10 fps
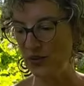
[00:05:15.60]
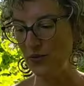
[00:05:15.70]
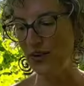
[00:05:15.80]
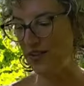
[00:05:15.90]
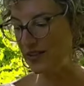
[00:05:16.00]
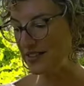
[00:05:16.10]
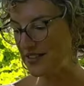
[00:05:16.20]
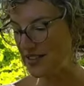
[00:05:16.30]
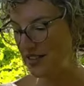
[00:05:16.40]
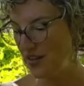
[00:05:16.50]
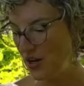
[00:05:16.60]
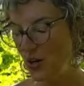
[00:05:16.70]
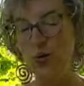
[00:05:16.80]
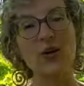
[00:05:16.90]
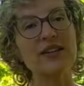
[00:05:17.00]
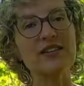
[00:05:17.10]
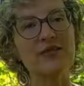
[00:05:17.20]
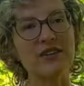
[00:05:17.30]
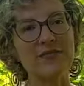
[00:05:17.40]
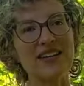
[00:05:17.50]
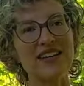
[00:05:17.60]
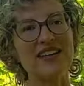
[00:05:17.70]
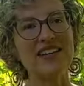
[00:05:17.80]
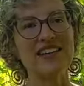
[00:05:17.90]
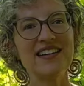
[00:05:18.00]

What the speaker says: whether it's working with me,